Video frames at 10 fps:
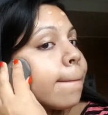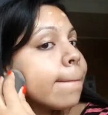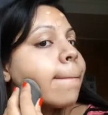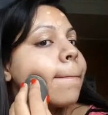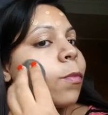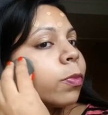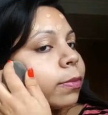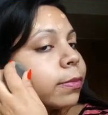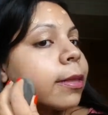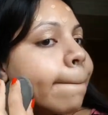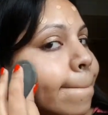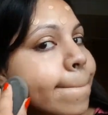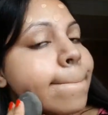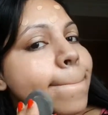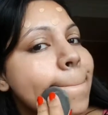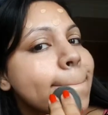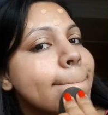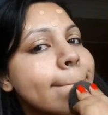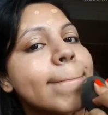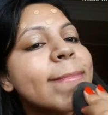glowy kind of a finish,
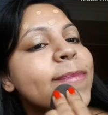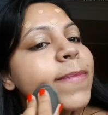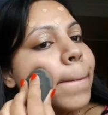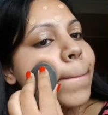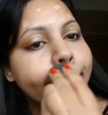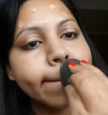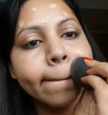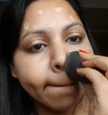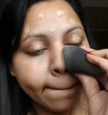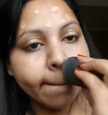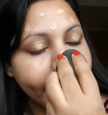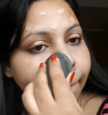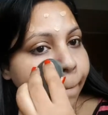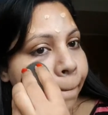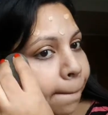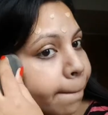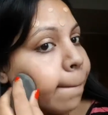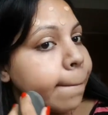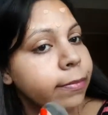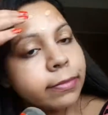and currently I'm all in for
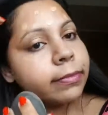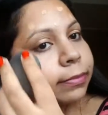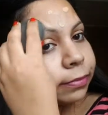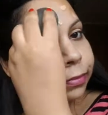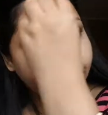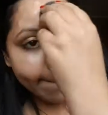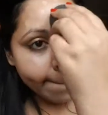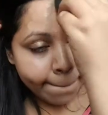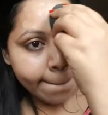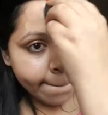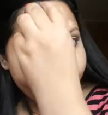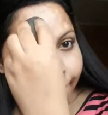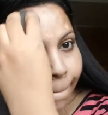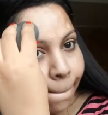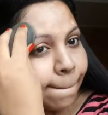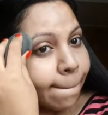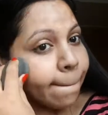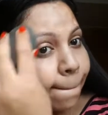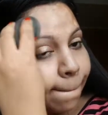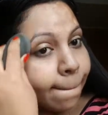it. So I am
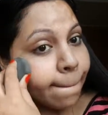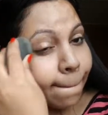kind of